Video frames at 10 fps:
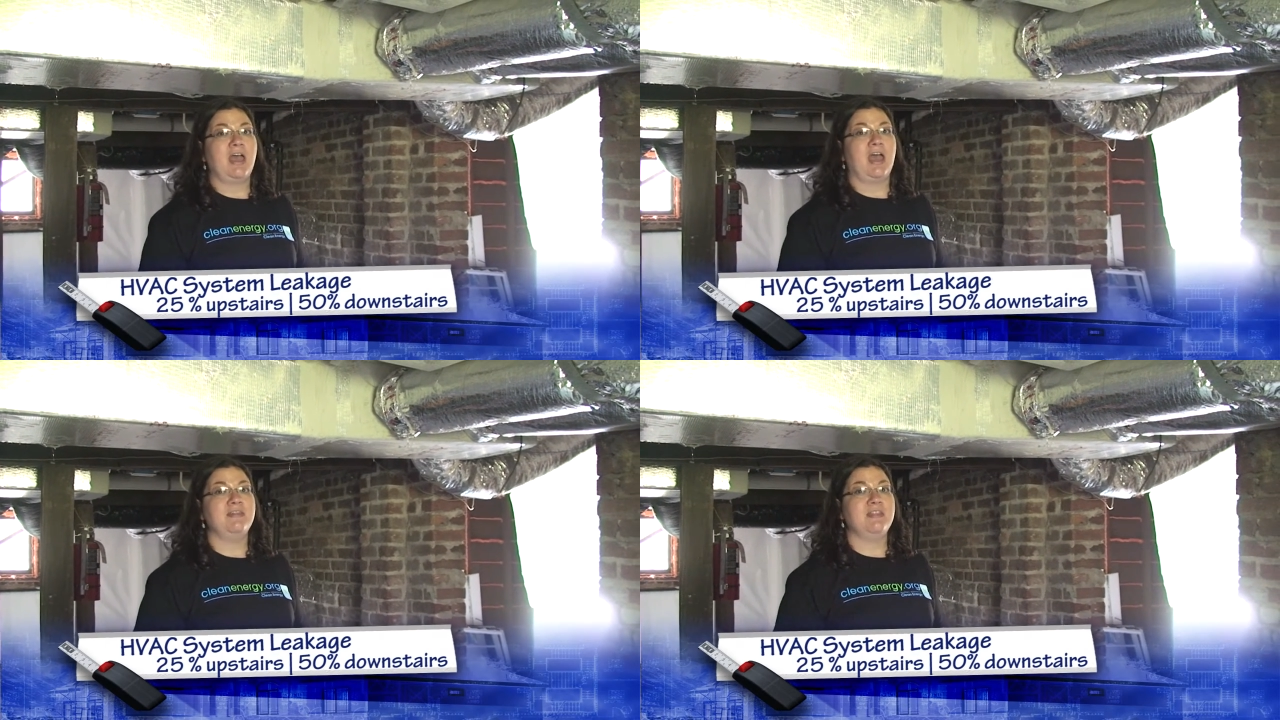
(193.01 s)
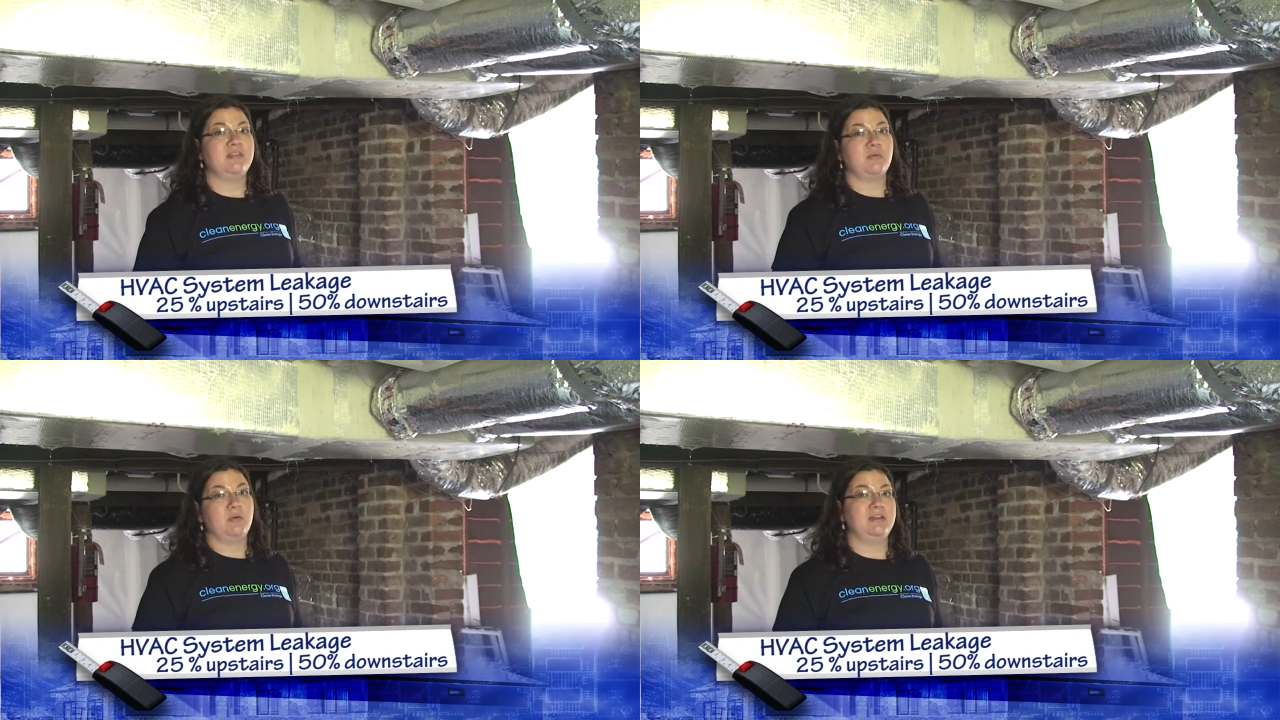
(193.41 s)
and then
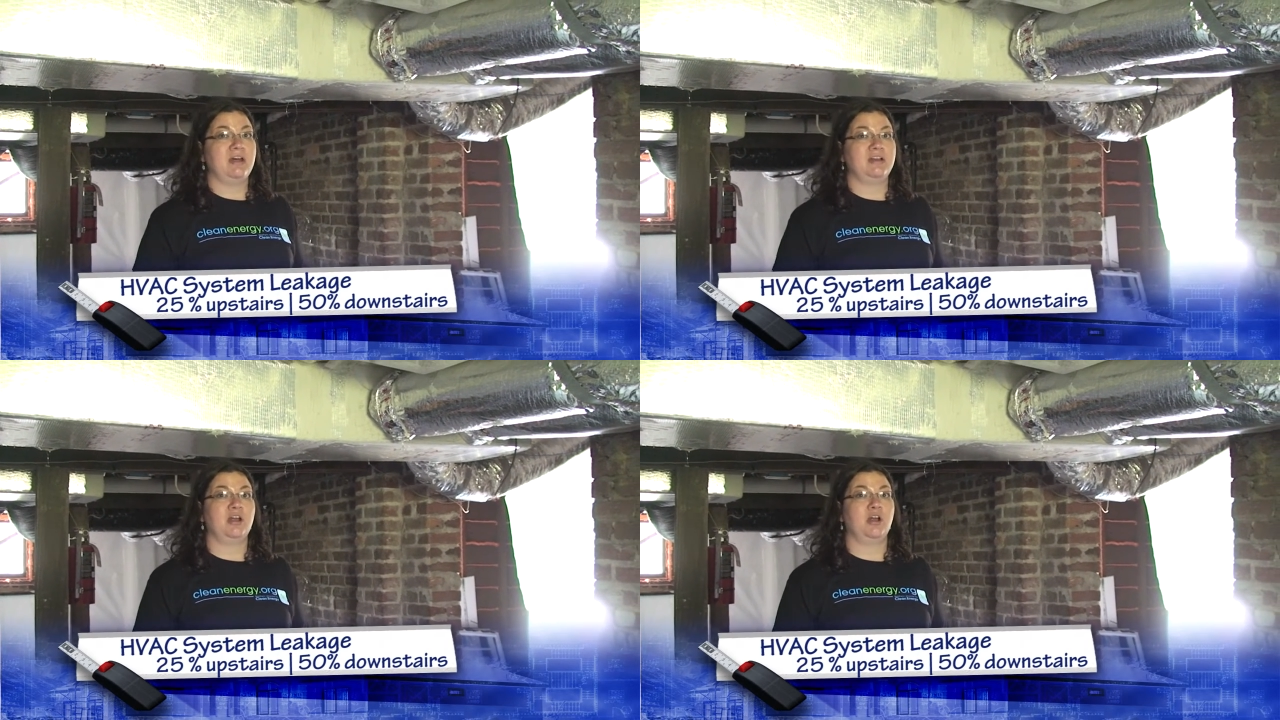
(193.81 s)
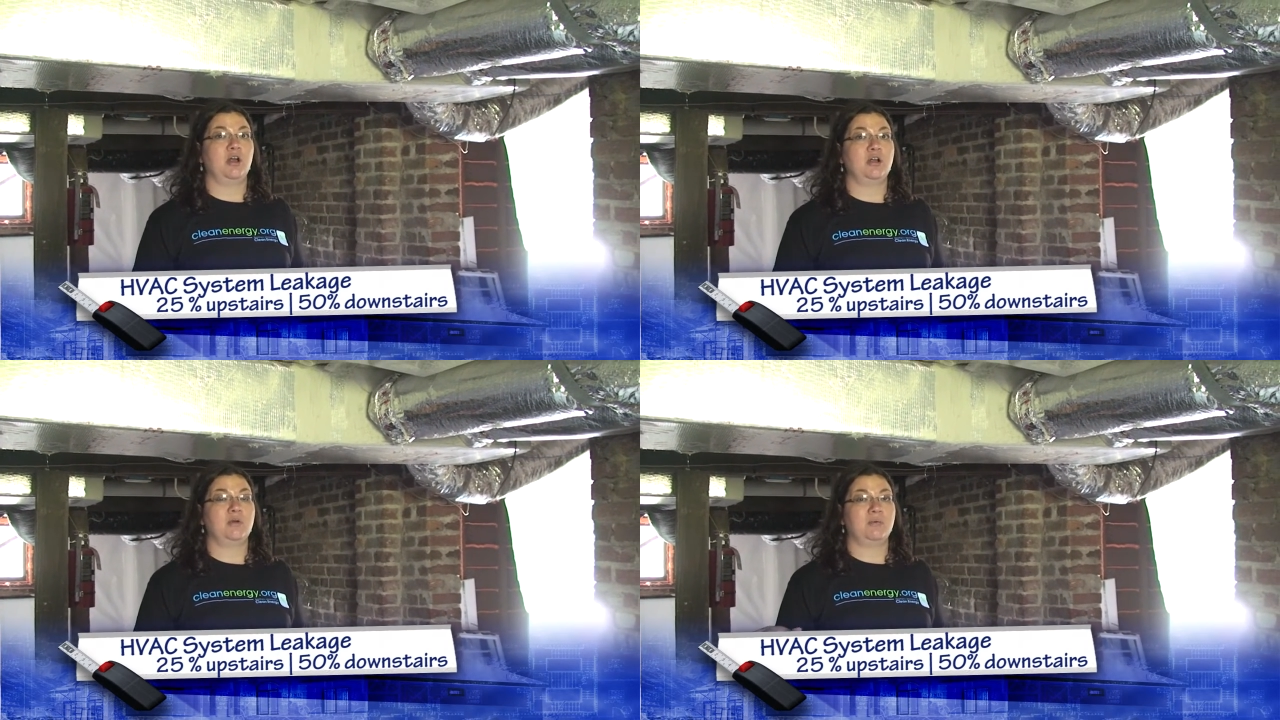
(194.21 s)
the one down
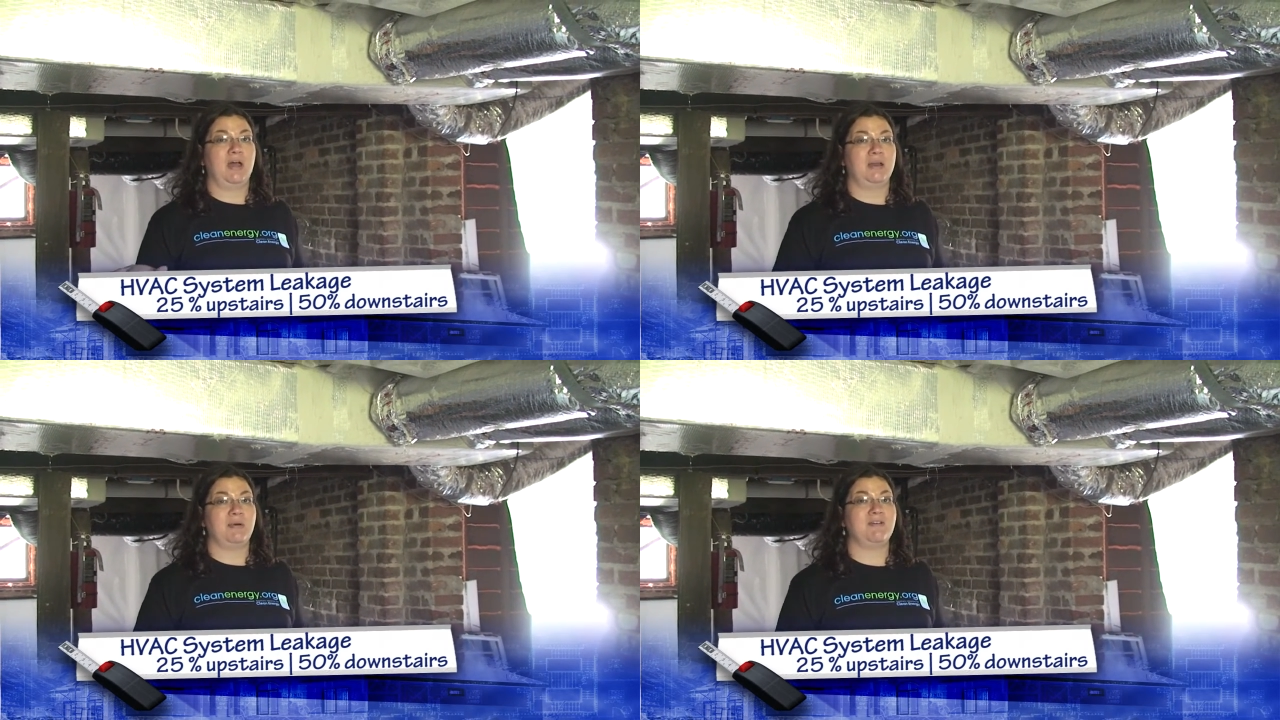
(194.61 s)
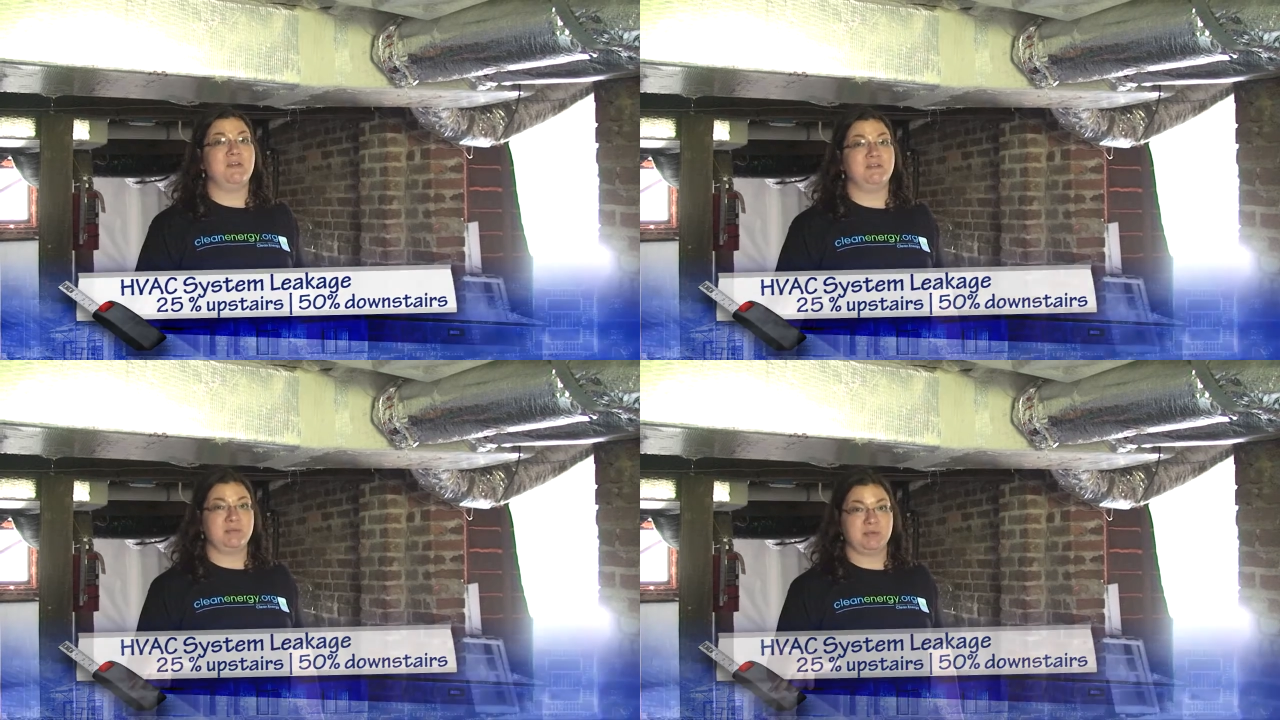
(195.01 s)
here had about
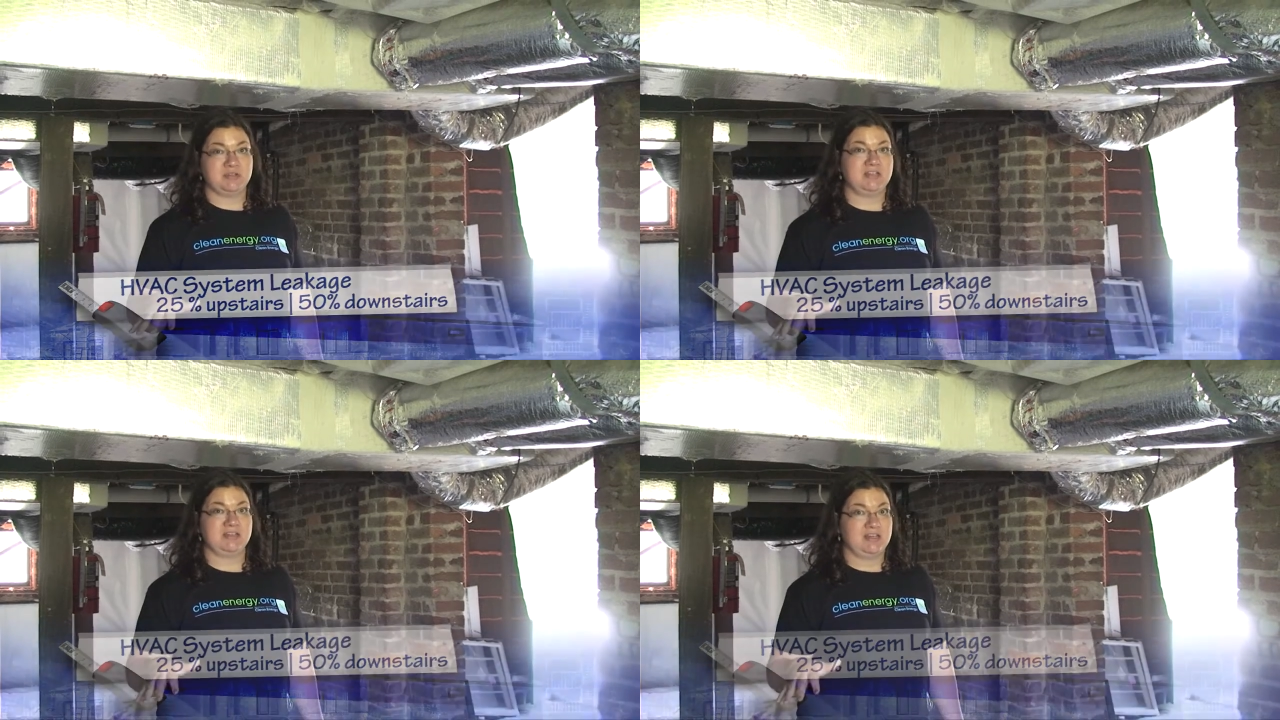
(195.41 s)
50%